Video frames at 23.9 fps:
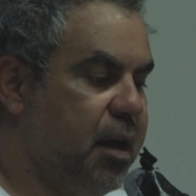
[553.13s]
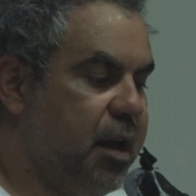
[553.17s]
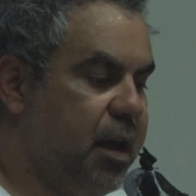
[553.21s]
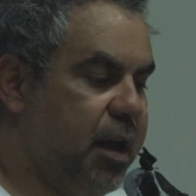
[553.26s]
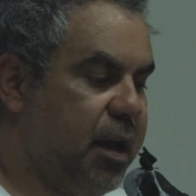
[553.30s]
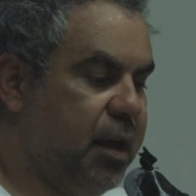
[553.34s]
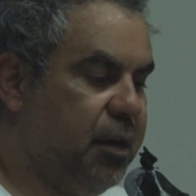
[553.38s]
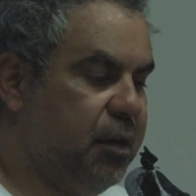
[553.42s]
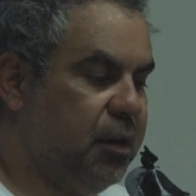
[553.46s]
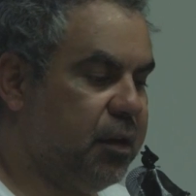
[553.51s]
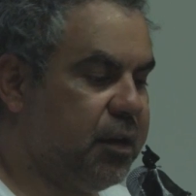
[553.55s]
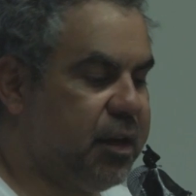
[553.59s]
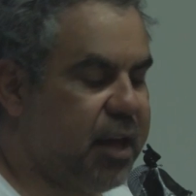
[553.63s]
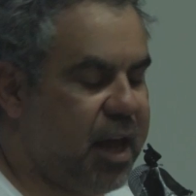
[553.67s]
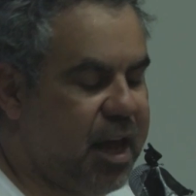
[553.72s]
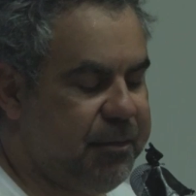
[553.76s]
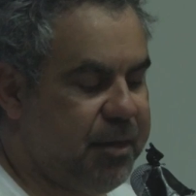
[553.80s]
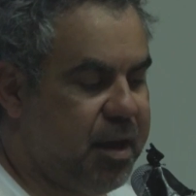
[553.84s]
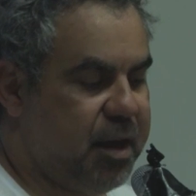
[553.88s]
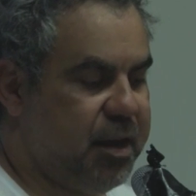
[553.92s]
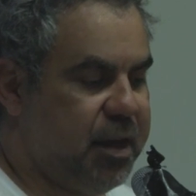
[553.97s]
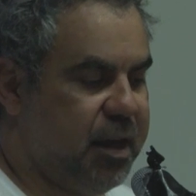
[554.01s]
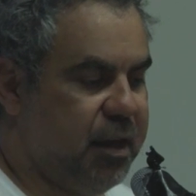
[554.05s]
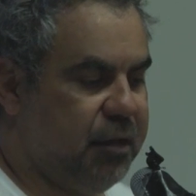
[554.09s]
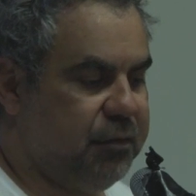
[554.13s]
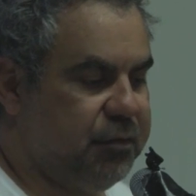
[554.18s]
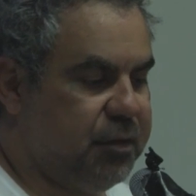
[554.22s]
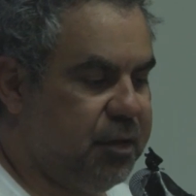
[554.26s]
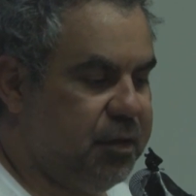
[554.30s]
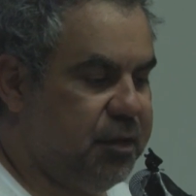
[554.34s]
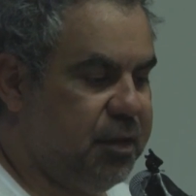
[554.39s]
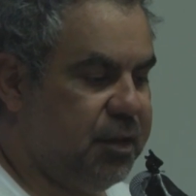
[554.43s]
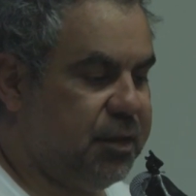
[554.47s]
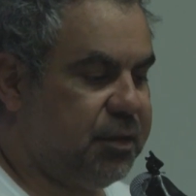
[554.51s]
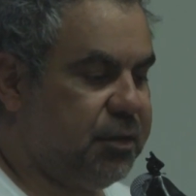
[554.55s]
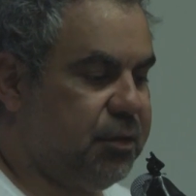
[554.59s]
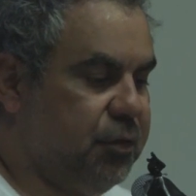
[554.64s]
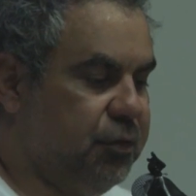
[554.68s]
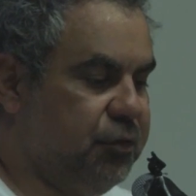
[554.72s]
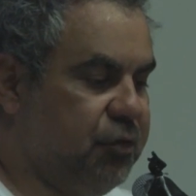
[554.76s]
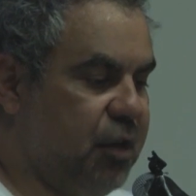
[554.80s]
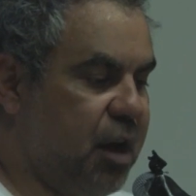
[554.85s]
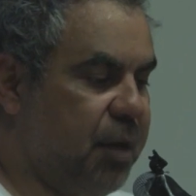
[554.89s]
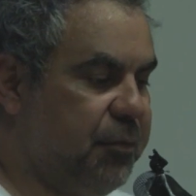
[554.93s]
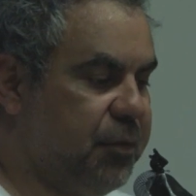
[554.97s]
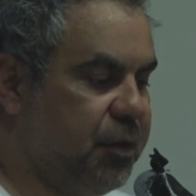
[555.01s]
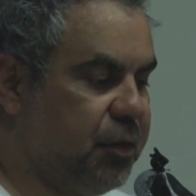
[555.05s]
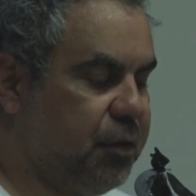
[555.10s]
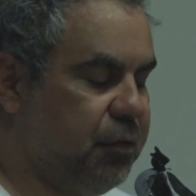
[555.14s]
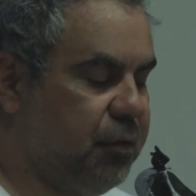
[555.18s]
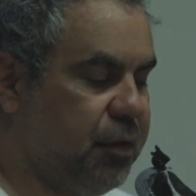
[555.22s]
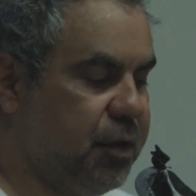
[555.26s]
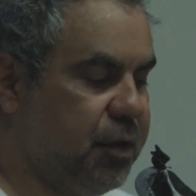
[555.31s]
And I came out here and did these two drama